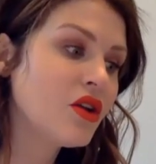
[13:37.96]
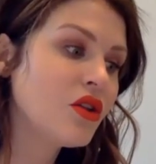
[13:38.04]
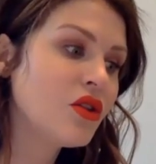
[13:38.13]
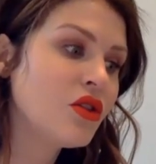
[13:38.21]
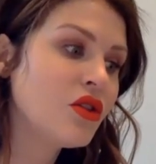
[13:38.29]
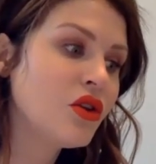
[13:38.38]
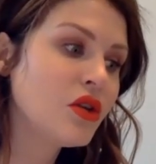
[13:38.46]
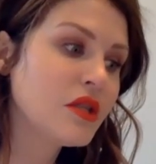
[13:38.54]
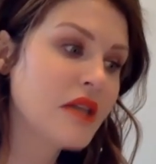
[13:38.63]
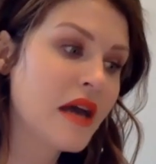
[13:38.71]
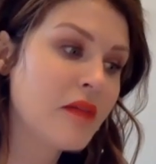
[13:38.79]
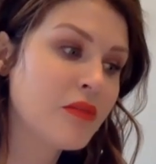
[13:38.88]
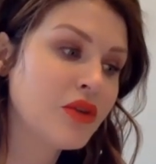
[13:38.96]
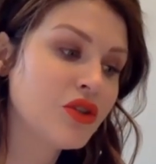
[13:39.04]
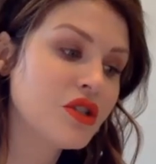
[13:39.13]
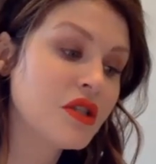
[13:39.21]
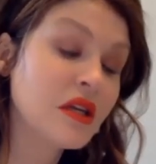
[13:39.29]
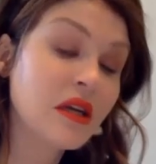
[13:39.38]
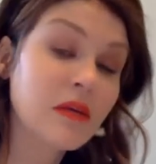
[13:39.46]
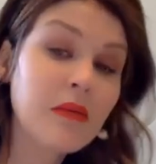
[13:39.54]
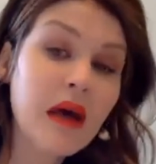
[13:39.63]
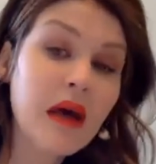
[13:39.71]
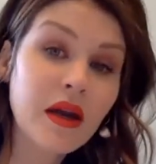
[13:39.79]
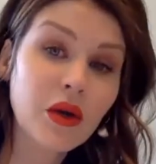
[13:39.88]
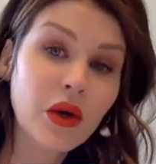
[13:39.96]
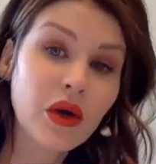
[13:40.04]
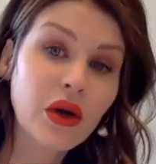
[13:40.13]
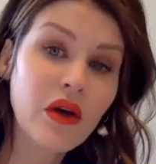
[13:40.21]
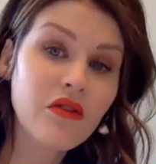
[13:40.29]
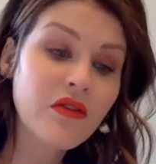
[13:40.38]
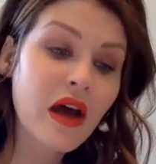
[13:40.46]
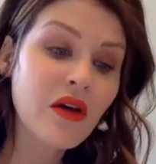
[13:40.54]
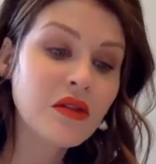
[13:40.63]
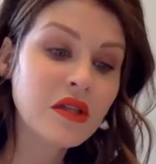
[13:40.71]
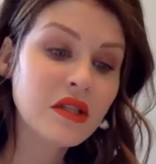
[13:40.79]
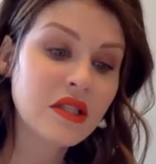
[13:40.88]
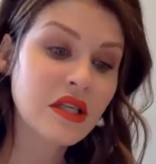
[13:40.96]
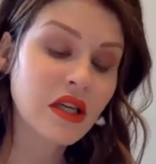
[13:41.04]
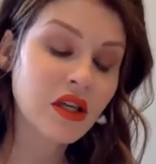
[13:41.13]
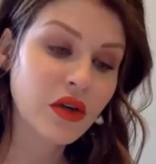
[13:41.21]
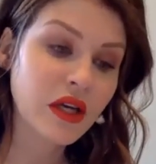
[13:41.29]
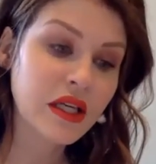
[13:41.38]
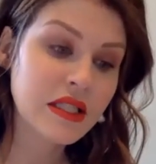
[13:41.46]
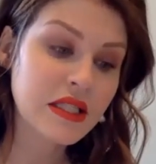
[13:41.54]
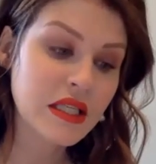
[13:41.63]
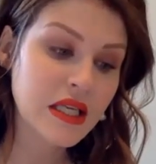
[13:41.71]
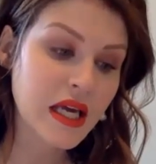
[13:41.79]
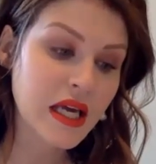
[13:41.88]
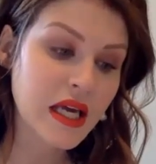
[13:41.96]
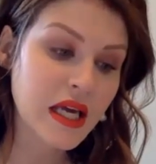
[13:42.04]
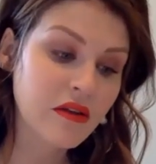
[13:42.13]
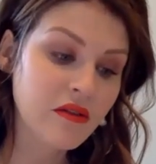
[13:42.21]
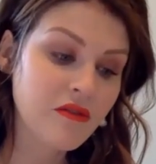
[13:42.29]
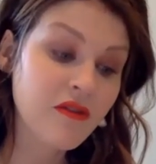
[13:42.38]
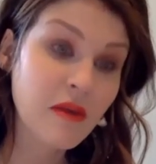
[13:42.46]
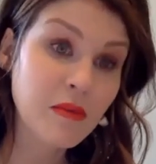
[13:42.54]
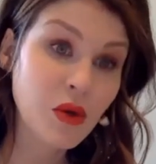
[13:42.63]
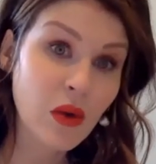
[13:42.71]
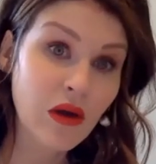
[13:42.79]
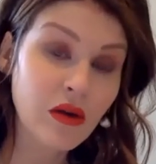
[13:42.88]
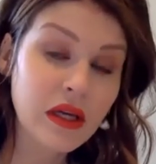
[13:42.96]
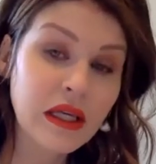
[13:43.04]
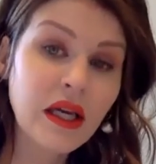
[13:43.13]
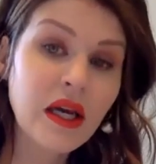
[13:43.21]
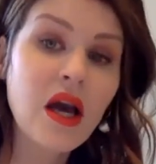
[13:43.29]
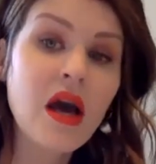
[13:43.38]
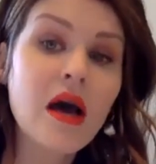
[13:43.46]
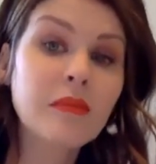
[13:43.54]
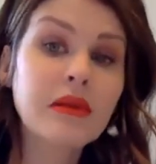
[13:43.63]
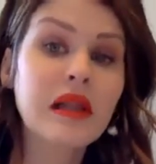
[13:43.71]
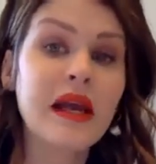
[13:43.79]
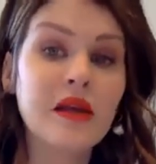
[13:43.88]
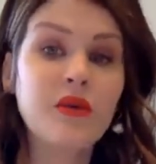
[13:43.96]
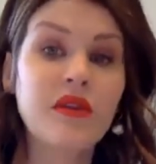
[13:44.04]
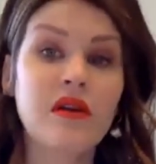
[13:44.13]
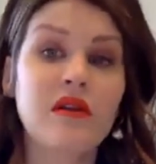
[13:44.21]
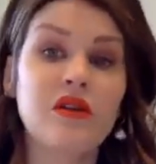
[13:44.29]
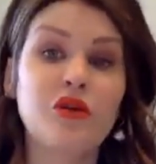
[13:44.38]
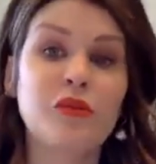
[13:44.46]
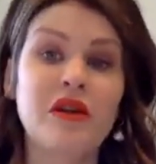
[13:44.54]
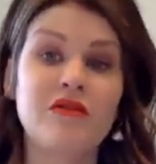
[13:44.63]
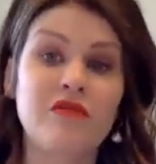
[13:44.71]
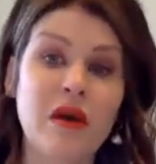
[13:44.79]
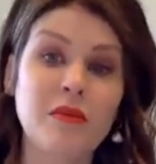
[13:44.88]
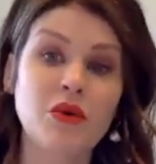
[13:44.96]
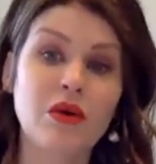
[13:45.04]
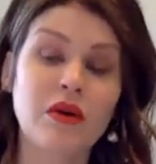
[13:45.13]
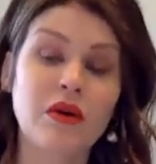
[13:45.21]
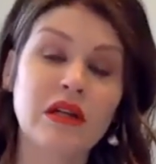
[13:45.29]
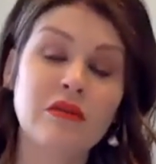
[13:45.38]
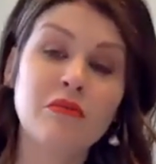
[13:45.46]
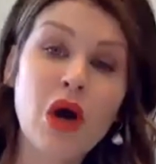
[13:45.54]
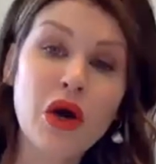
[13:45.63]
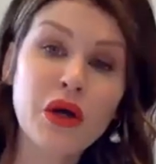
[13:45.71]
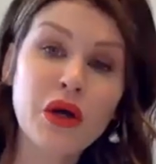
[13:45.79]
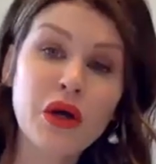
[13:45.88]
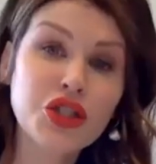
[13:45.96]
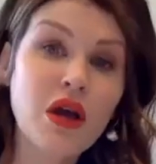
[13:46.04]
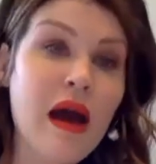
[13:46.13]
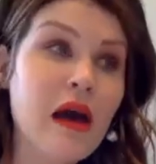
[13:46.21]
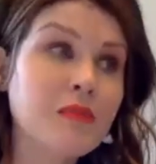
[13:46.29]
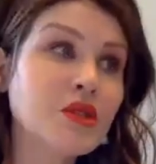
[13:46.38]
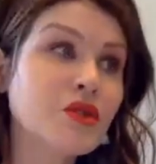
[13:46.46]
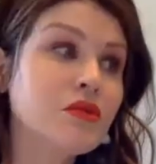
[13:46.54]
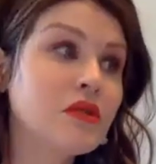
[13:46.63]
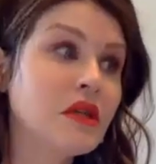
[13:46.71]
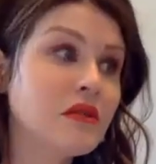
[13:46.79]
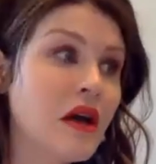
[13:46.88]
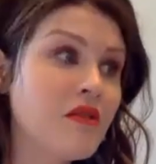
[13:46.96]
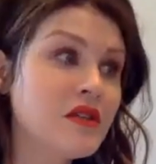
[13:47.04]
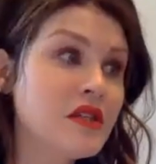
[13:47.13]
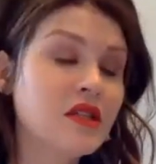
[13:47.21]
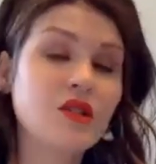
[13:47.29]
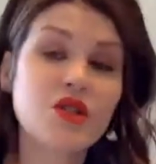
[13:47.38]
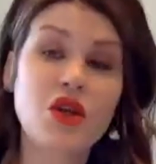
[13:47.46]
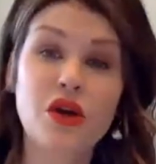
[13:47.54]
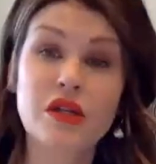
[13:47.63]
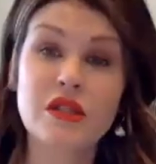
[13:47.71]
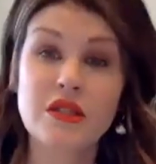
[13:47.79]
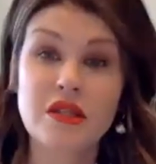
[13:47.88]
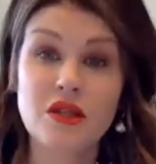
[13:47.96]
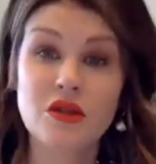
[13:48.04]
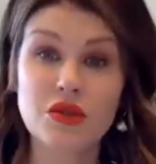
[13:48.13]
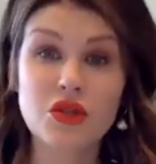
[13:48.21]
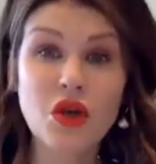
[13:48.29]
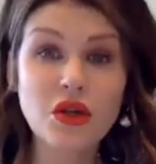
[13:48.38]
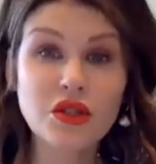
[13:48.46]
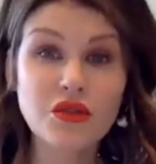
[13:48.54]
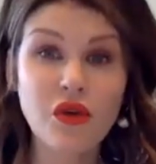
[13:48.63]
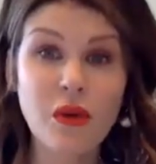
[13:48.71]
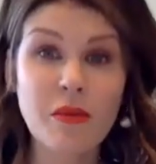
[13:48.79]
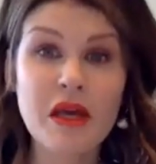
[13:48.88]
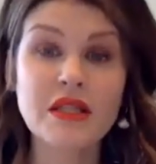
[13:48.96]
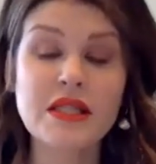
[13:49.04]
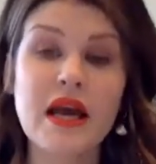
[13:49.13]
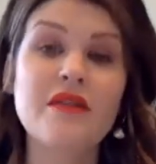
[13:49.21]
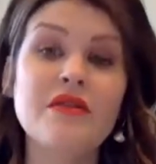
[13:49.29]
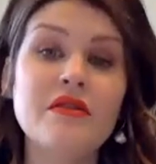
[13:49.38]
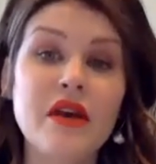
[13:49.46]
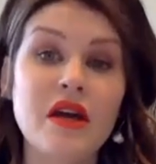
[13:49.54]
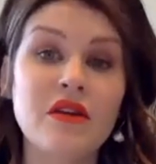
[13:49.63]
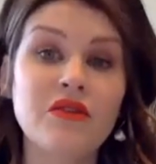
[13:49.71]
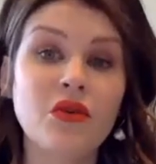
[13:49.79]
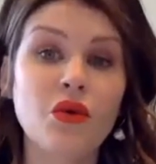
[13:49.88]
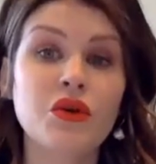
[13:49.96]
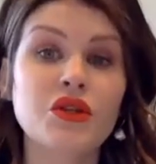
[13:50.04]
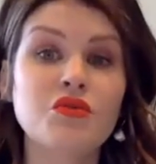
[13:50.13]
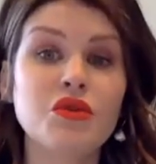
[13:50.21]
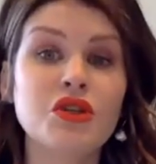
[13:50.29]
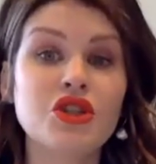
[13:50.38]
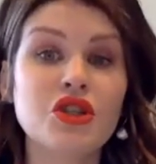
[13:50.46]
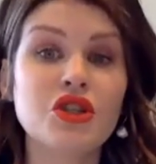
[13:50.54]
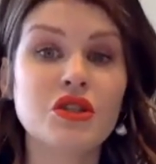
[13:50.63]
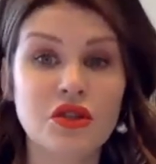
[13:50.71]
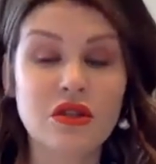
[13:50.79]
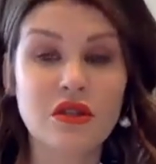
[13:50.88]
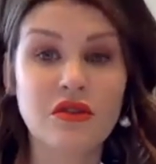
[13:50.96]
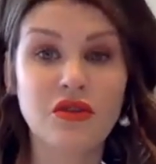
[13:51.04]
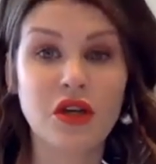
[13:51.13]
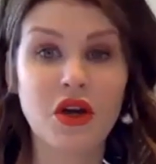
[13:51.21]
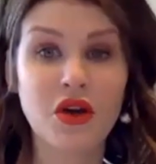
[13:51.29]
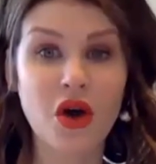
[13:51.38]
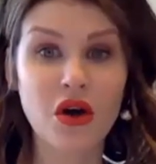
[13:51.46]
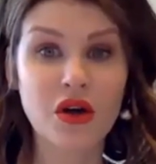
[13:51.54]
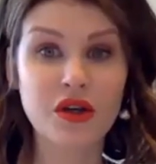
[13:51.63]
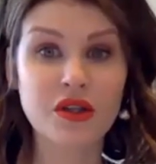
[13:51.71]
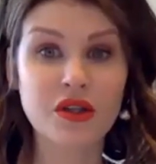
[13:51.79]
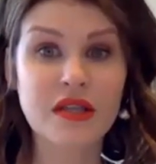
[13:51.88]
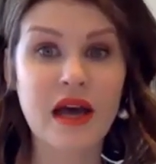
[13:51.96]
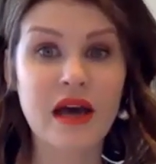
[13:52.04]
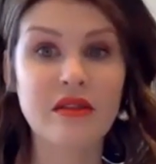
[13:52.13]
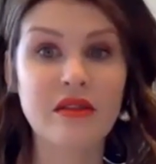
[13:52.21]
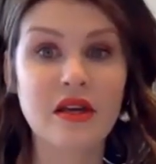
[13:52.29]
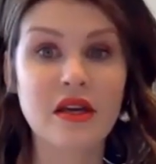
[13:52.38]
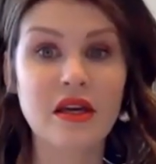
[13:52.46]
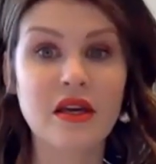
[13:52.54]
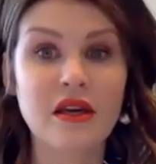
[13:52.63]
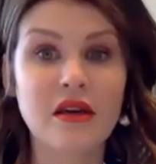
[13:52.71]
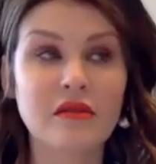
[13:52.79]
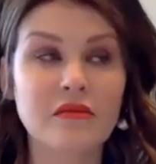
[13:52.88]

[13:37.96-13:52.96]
looked at purchasing a competitor, found the secret in February, played with it a little bit in February and in March, absolutely loved it, started to see the results from it. And then, of course, we just took delivery on ours at the